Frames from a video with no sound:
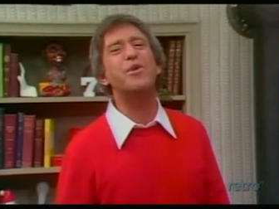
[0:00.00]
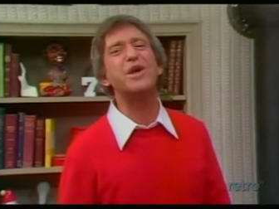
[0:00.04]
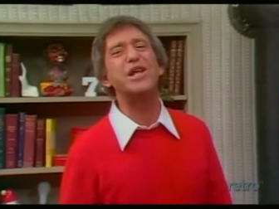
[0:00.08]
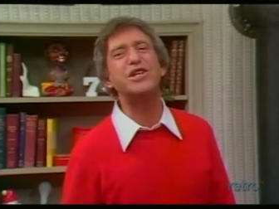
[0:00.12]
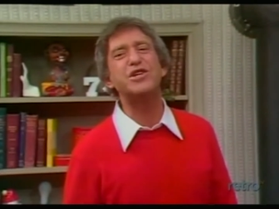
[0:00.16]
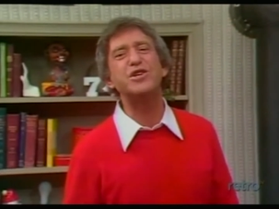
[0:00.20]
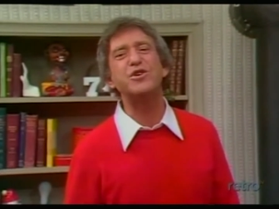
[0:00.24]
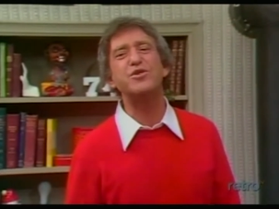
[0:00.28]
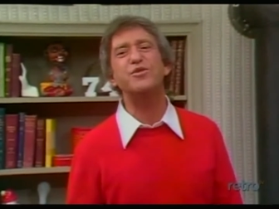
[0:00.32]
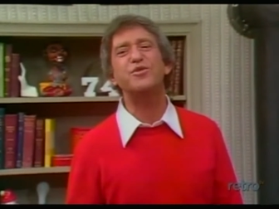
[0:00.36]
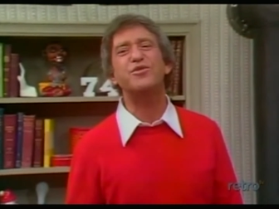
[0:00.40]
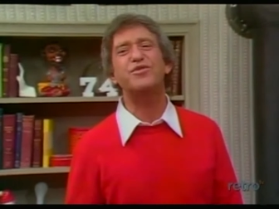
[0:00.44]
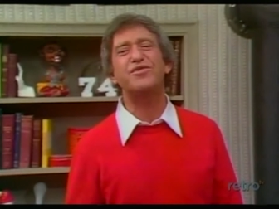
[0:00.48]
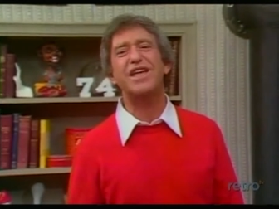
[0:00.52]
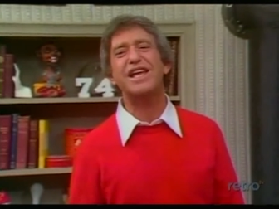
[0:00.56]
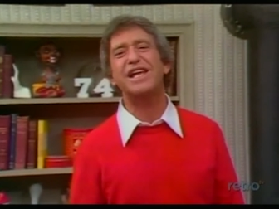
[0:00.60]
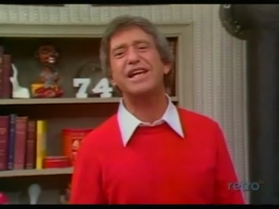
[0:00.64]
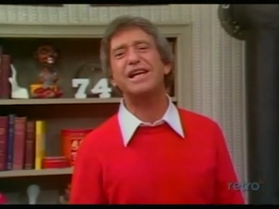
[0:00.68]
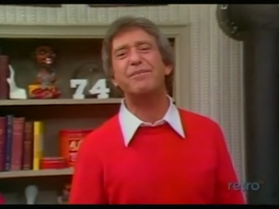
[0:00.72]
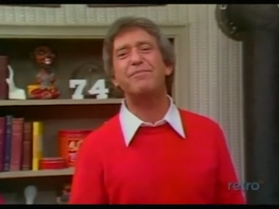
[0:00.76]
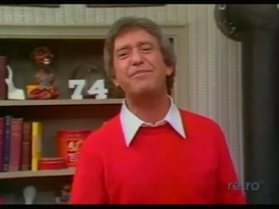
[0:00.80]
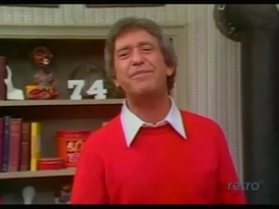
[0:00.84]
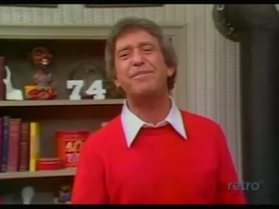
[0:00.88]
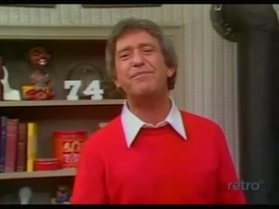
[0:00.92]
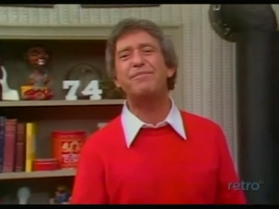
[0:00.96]
when you
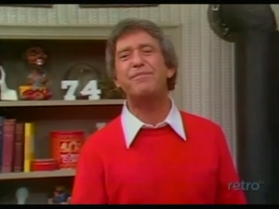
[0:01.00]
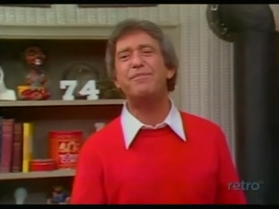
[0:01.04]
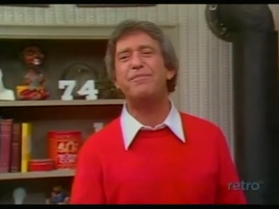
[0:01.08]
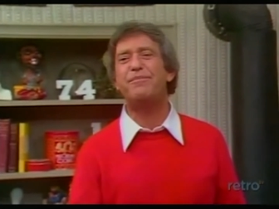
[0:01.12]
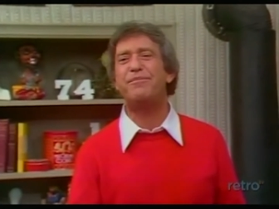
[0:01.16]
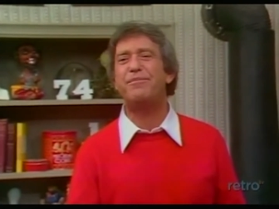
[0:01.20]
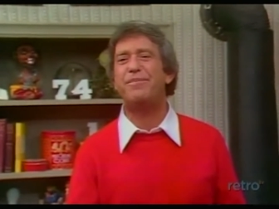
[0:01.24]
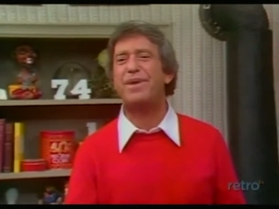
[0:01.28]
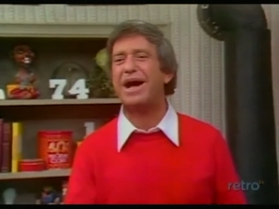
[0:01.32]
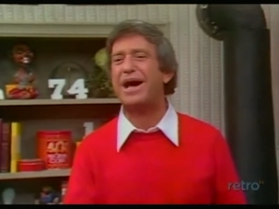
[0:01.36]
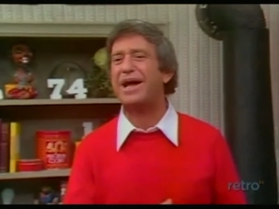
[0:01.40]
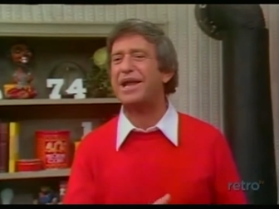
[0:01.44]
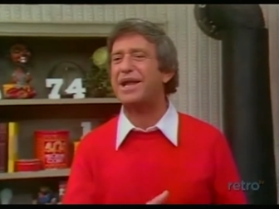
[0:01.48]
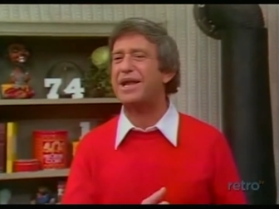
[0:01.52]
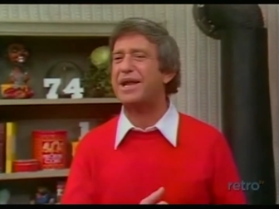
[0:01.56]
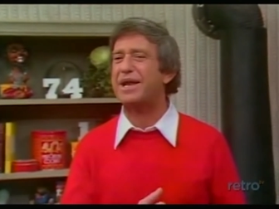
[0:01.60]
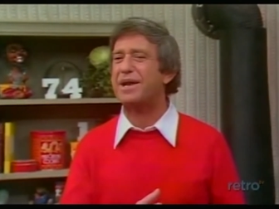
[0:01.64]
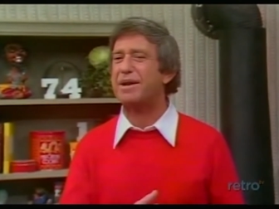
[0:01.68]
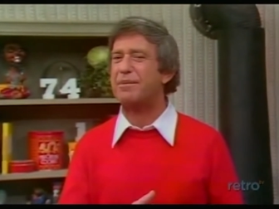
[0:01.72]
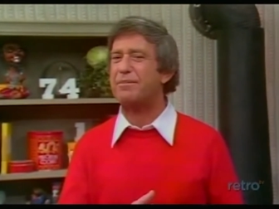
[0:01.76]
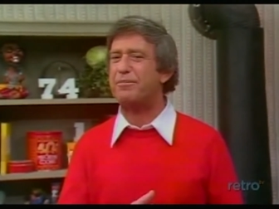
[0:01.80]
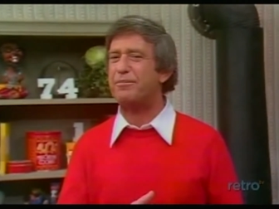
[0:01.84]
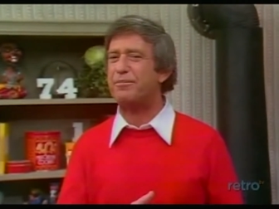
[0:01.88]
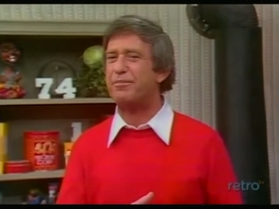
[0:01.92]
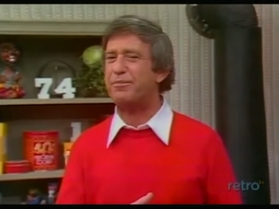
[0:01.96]
think about
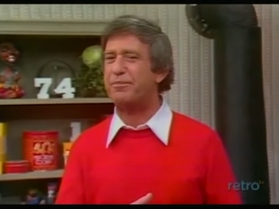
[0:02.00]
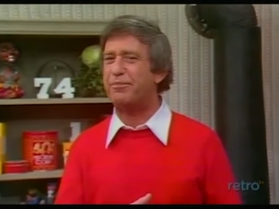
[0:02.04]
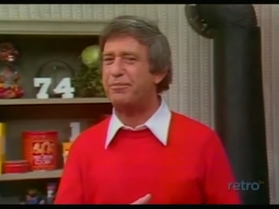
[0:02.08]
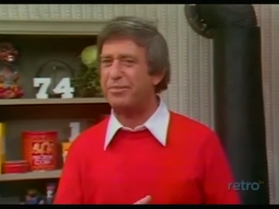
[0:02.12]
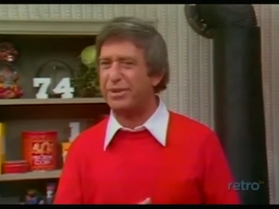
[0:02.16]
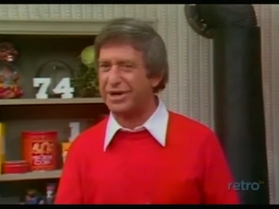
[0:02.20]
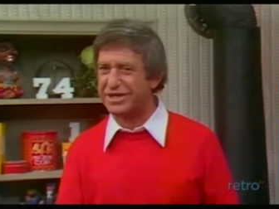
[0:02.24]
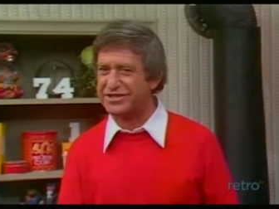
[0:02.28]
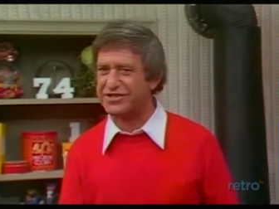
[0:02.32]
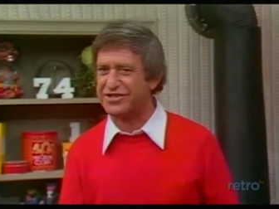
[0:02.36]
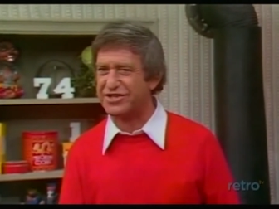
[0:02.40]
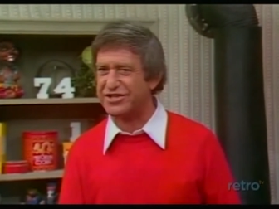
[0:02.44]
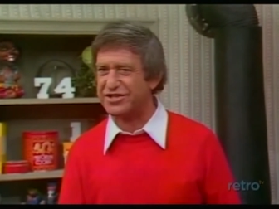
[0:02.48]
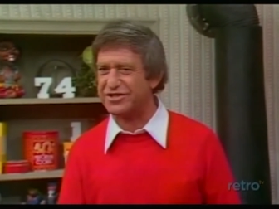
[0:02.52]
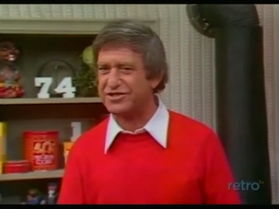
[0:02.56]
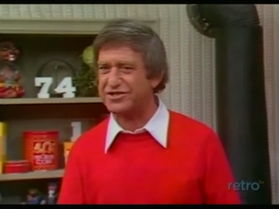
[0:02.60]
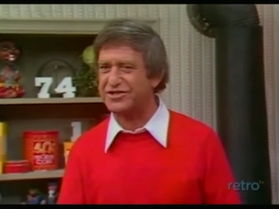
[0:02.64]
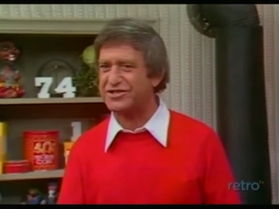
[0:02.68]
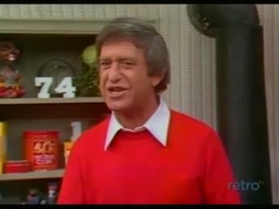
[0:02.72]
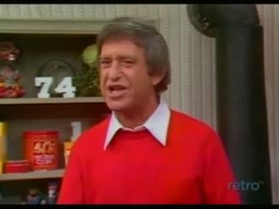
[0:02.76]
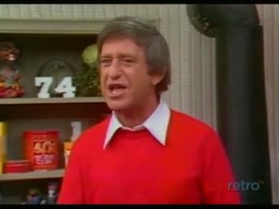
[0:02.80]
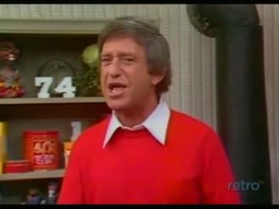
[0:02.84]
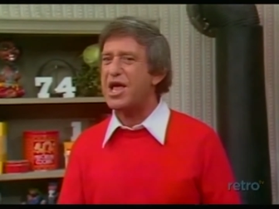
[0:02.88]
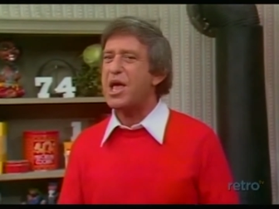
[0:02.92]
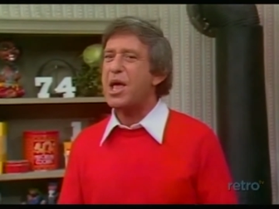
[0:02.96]

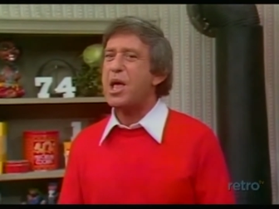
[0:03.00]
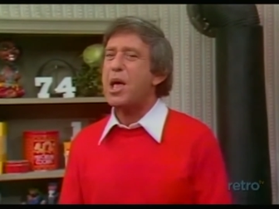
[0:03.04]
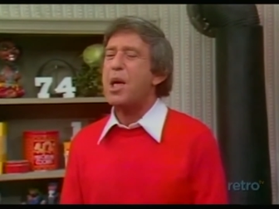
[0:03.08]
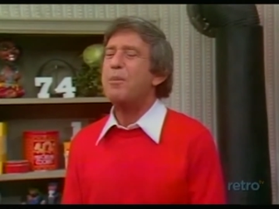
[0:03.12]
buses,